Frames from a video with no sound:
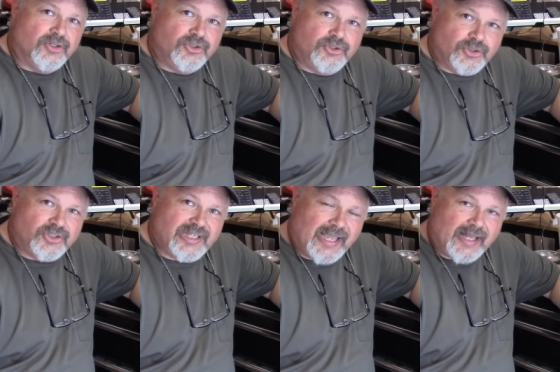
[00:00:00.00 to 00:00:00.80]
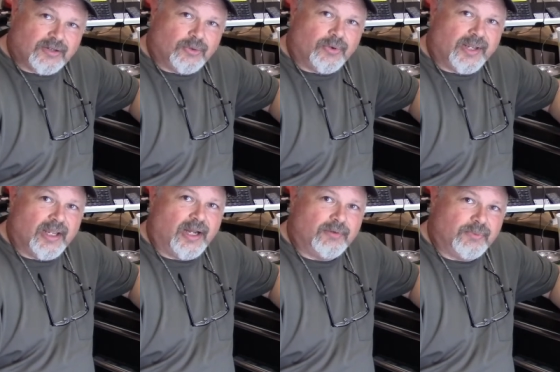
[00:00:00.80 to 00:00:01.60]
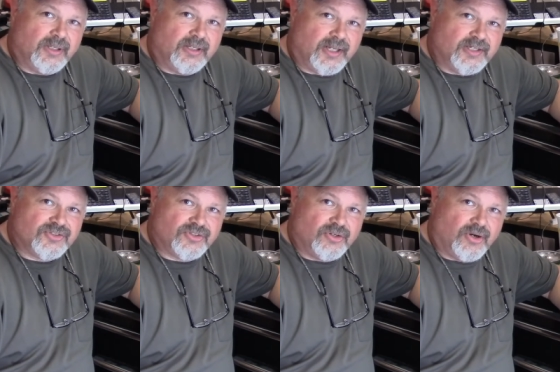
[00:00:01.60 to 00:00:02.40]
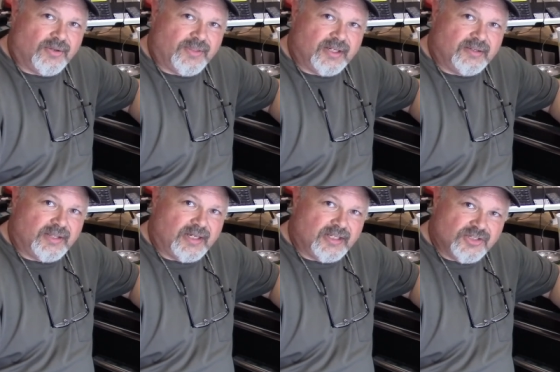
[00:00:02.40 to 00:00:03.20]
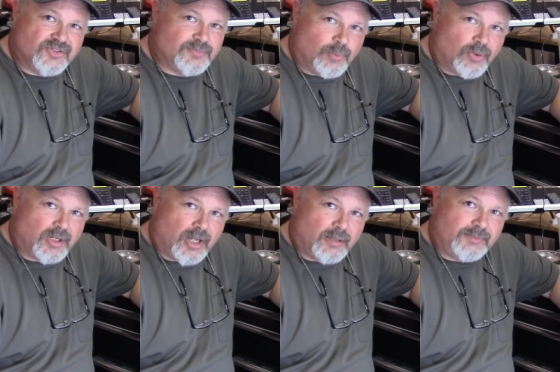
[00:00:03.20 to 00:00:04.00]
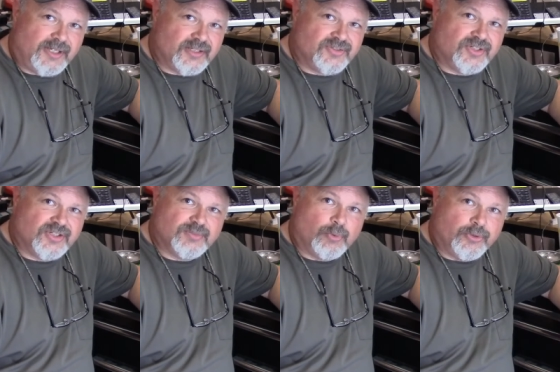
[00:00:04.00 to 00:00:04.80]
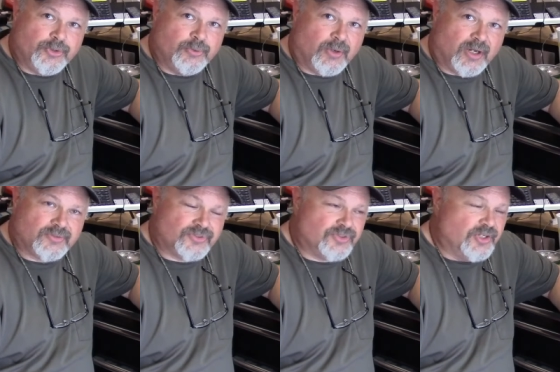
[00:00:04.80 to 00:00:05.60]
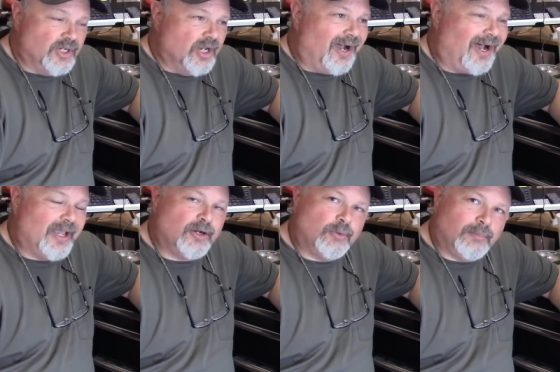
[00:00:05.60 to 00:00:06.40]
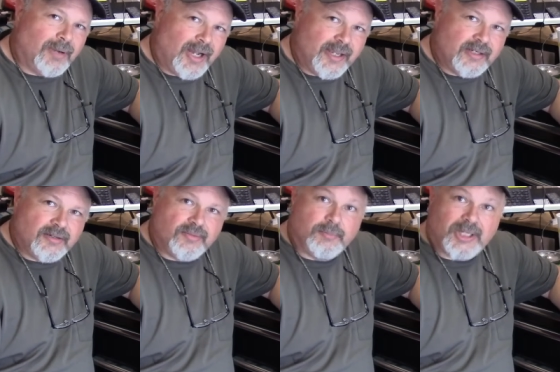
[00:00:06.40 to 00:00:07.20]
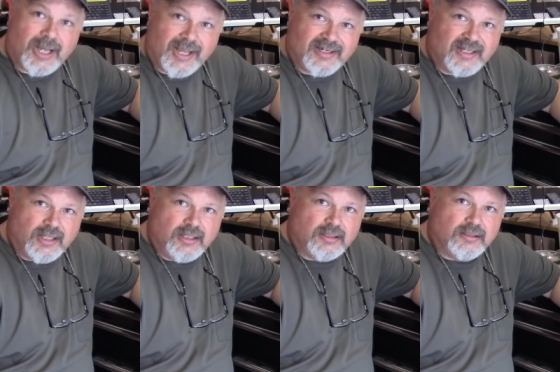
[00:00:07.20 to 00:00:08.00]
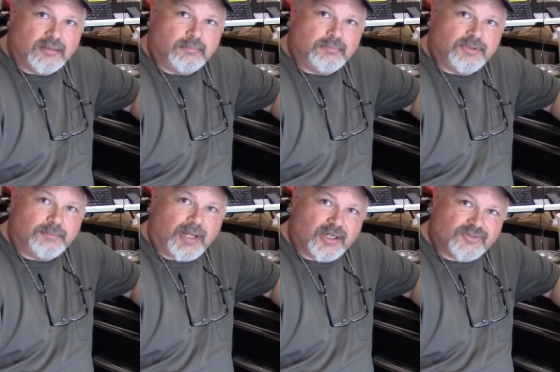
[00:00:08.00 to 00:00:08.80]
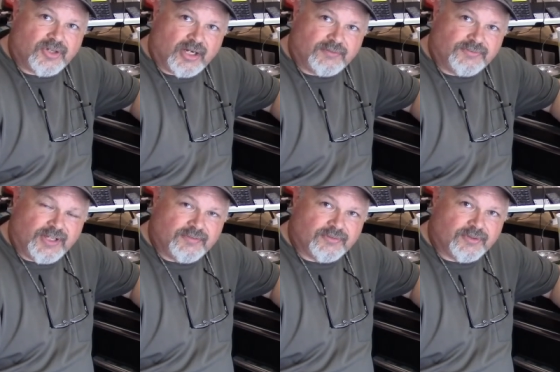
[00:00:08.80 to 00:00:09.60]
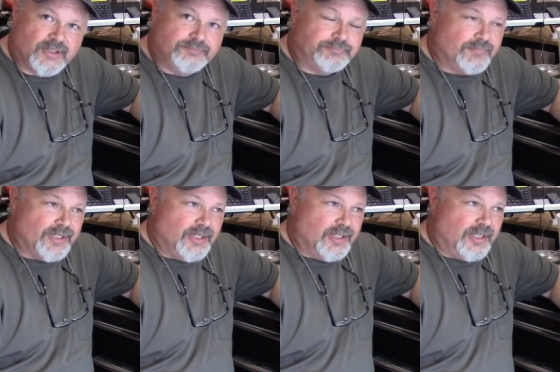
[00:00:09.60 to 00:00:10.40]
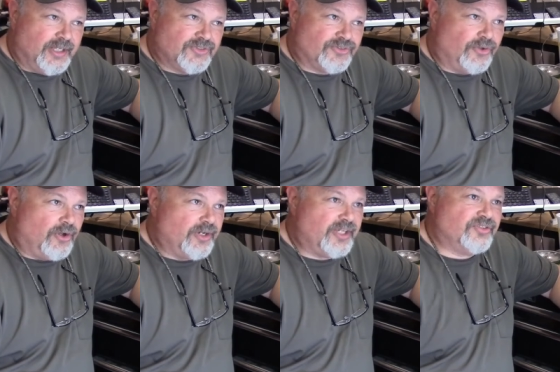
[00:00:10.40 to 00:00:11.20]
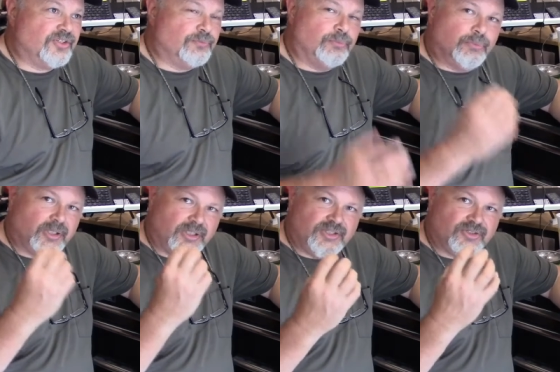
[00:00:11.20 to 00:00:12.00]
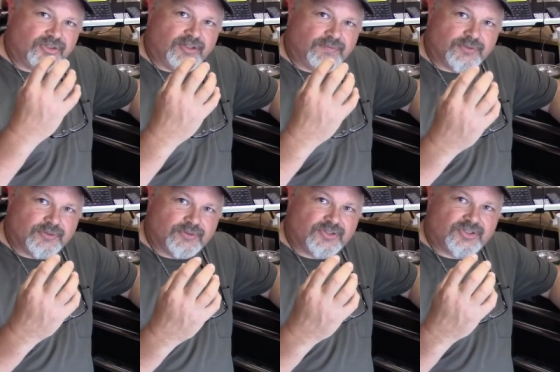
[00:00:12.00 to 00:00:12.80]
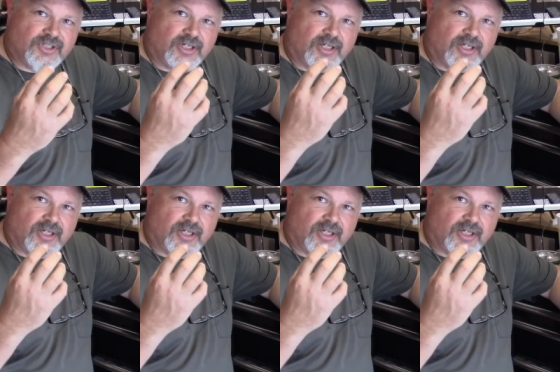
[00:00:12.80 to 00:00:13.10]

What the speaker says: good category. I really like a cigar that is more complex and is more nuanced. I don't mind the monotony, the monotonic flavor, as long as it really delivers